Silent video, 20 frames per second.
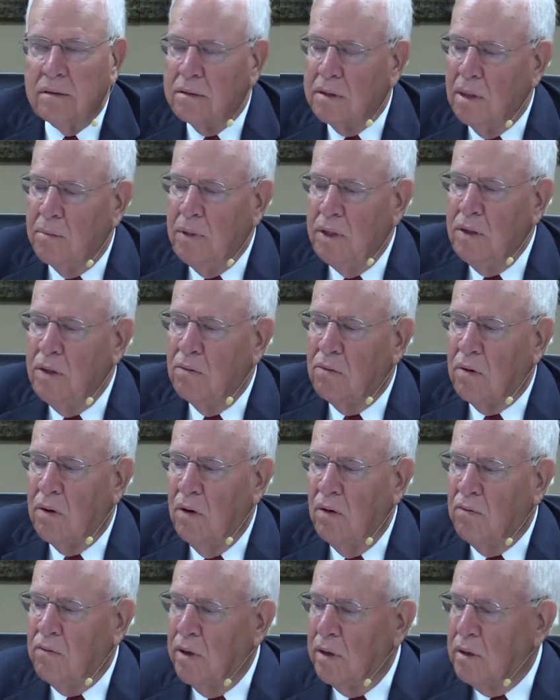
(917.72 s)
some of you were
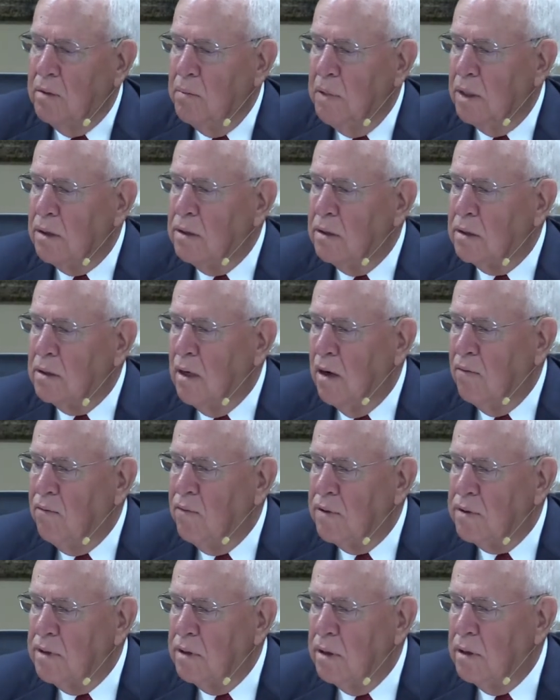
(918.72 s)
over at the missions
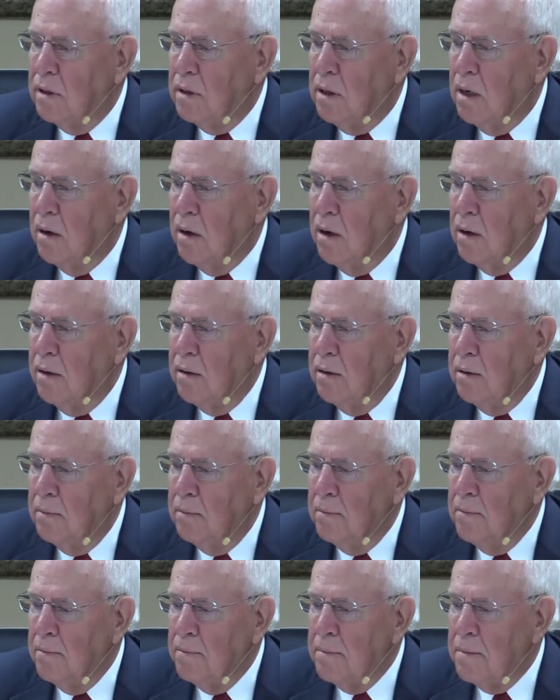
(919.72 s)
conference here at Garland
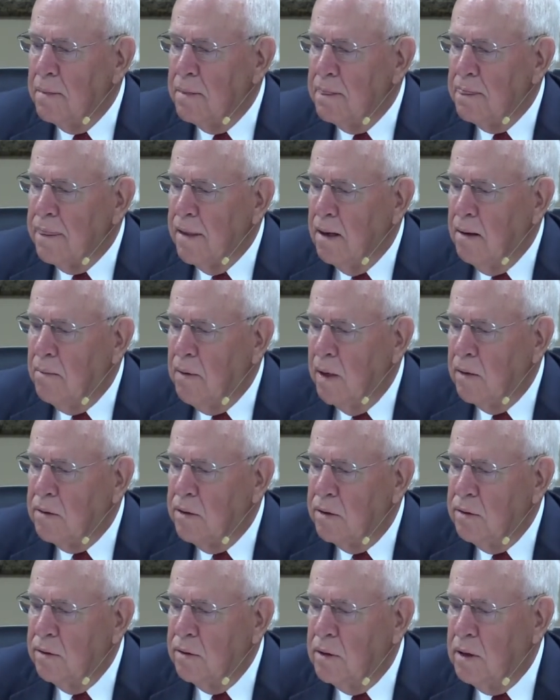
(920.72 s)
a month or
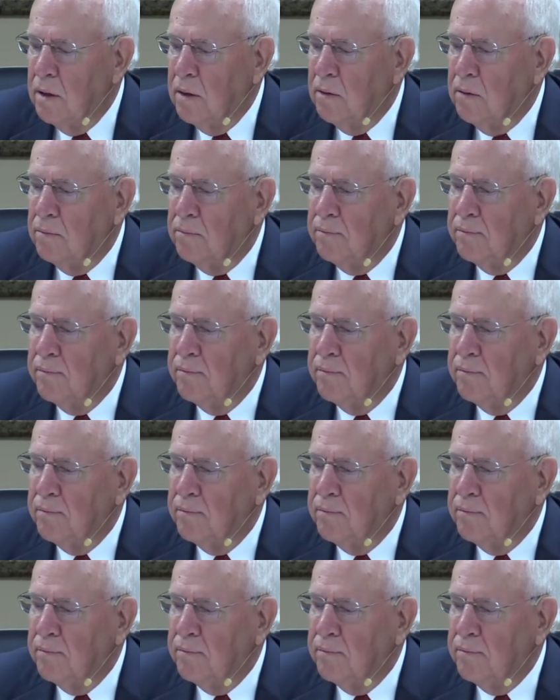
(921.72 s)
two ago.